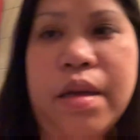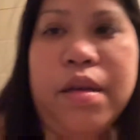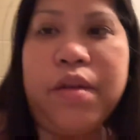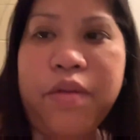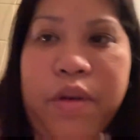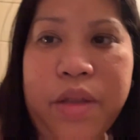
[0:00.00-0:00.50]

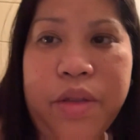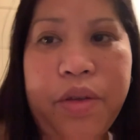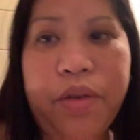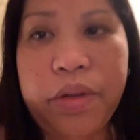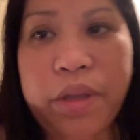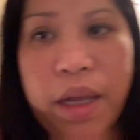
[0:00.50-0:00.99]
kung ano
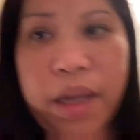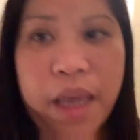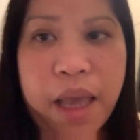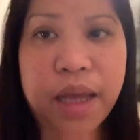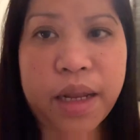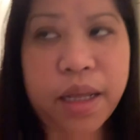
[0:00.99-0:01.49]
yung
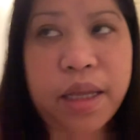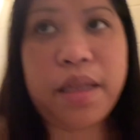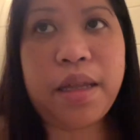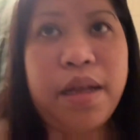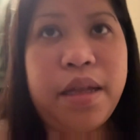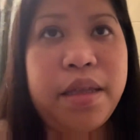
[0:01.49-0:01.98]
nangyari
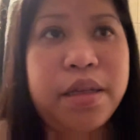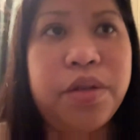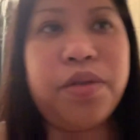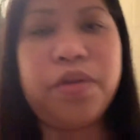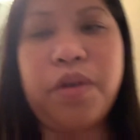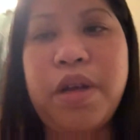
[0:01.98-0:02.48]
na
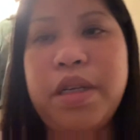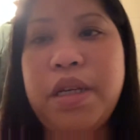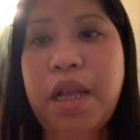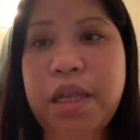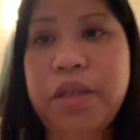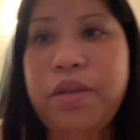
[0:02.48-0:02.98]
nagsusuka
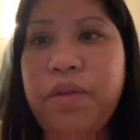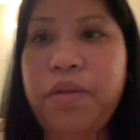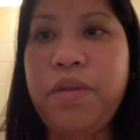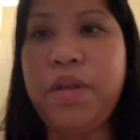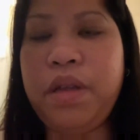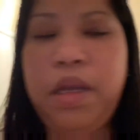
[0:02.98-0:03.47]
siya. So
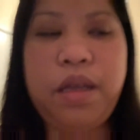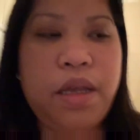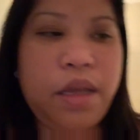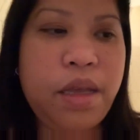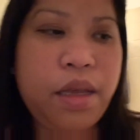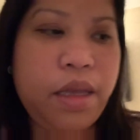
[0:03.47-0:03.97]

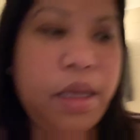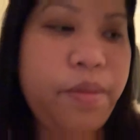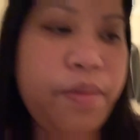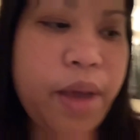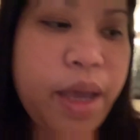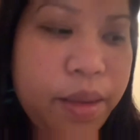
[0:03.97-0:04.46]
he
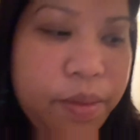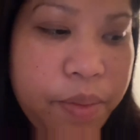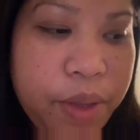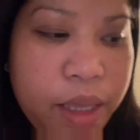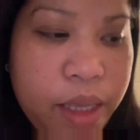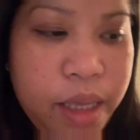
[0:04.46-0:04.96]
might
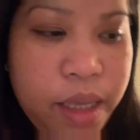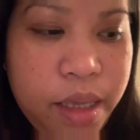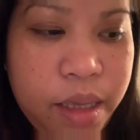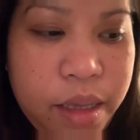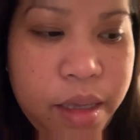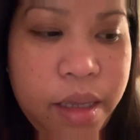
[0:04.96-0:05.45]
be
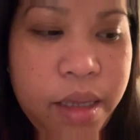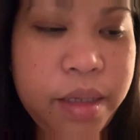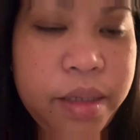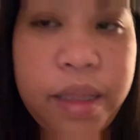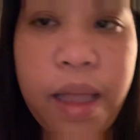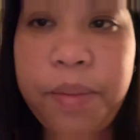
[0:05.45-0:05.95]

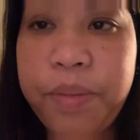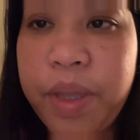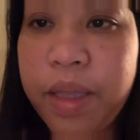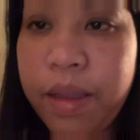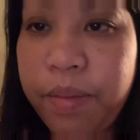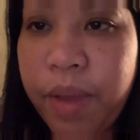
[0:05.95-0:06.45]

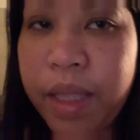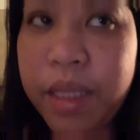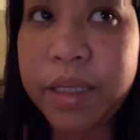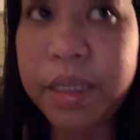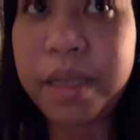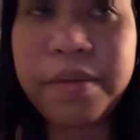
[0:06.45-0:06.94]
stopping the
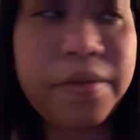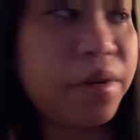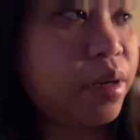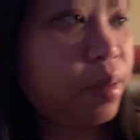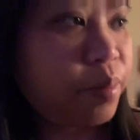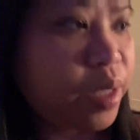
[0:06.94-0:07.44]
medicine for
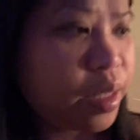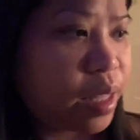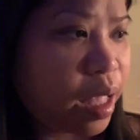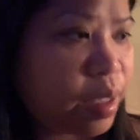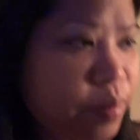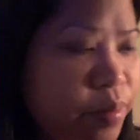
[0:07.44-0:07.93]
the
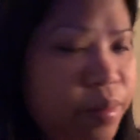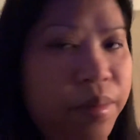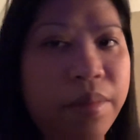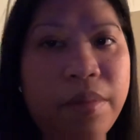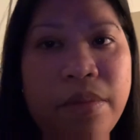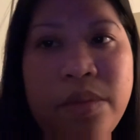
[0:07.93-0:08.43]
meantime.
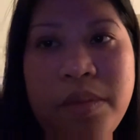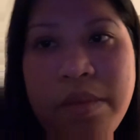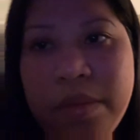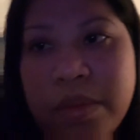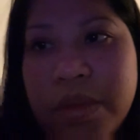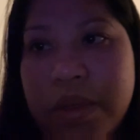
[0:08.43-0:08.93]

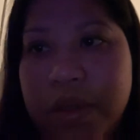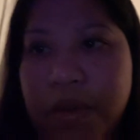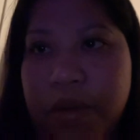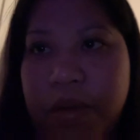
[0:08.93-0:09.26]
So